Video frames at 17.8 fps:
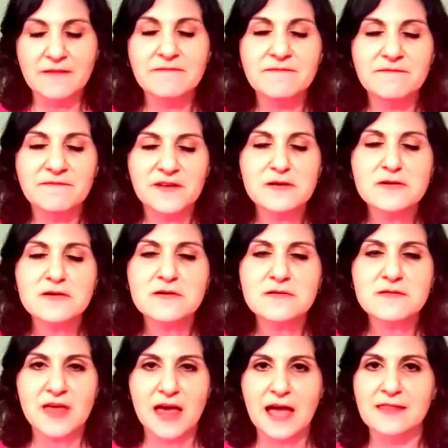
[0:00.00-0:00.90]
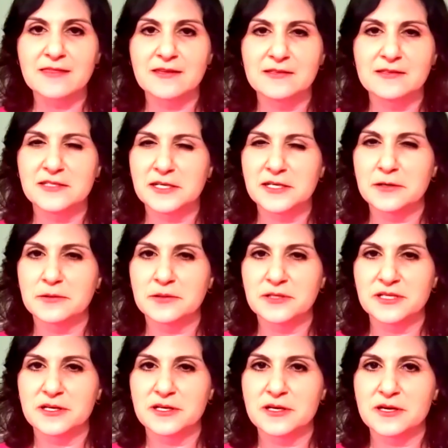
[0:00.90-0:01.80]
fear that the
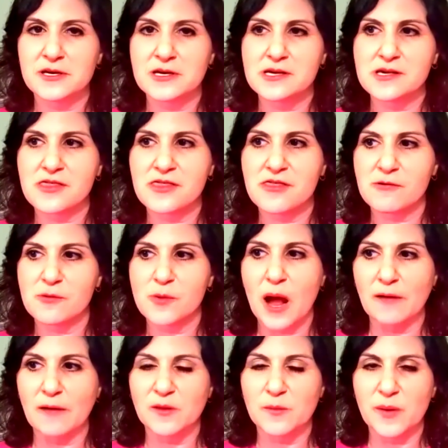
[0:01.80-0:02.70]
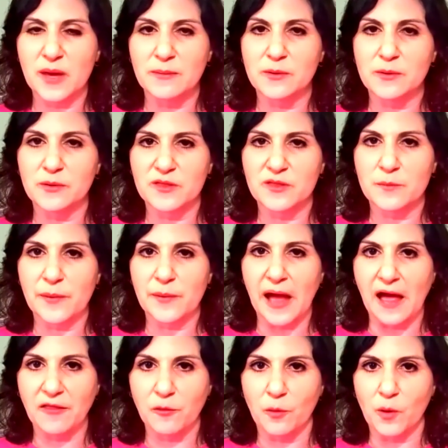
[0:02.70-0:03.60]
DOT threw out the baby with the
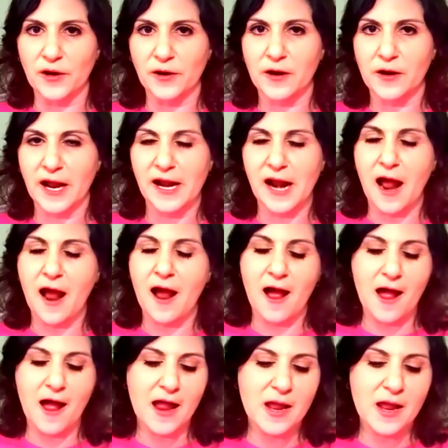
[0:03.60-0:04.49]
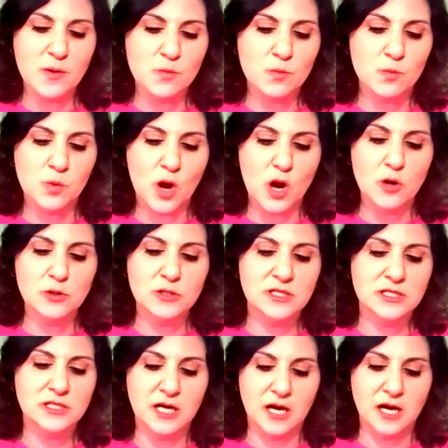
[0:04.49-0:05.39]
bathwater. And I wrote,
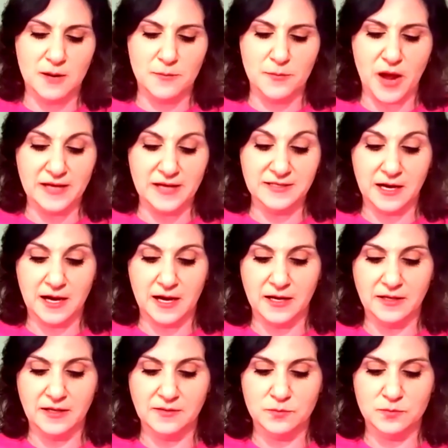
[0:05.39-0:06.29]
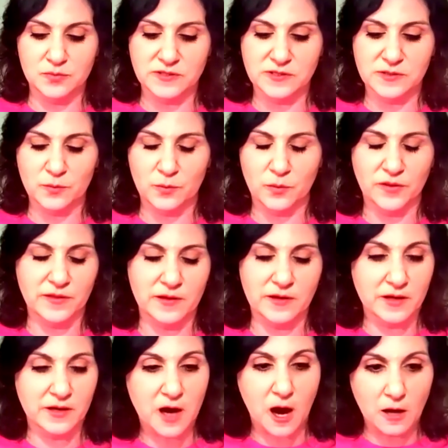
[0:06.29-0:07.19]
with
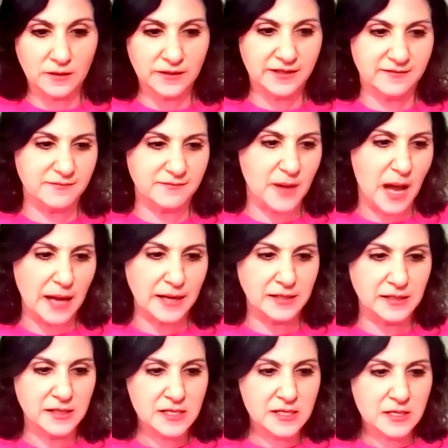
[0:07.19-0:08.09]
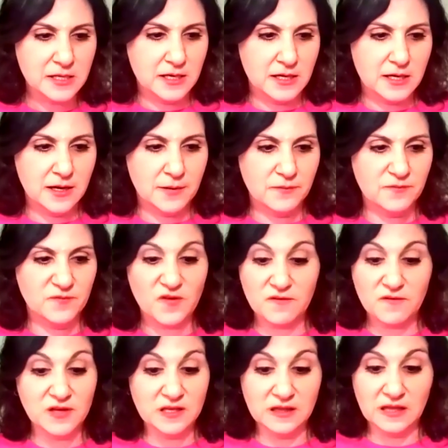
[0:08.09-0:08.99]
a colleague of mine,
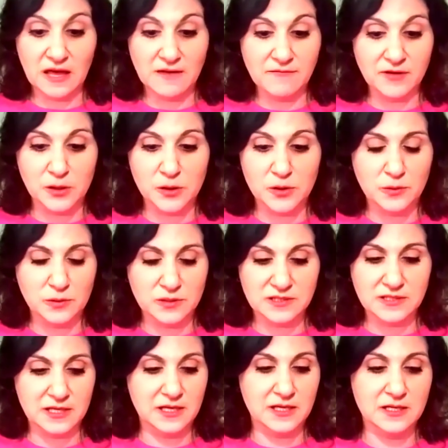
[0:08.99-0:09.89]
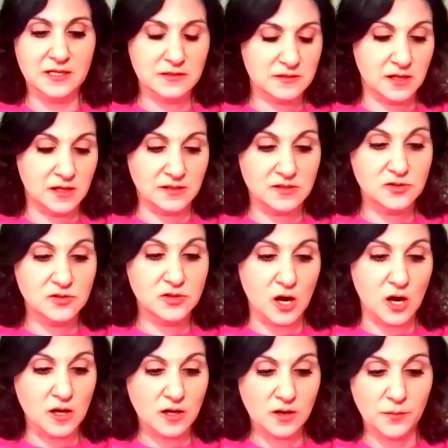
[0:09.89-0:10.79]
Vivian Levin, who is a
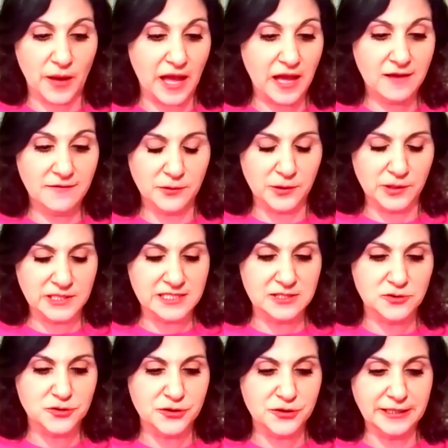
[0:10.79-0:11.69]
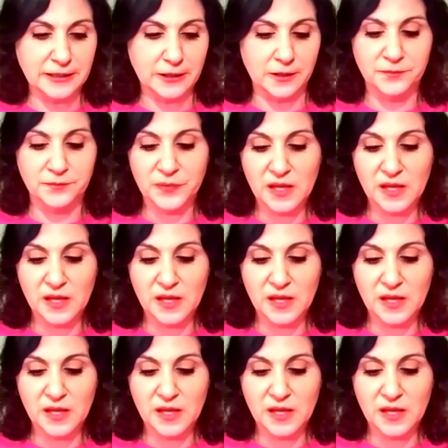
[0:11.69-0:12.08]
dog behaviorist and trainer,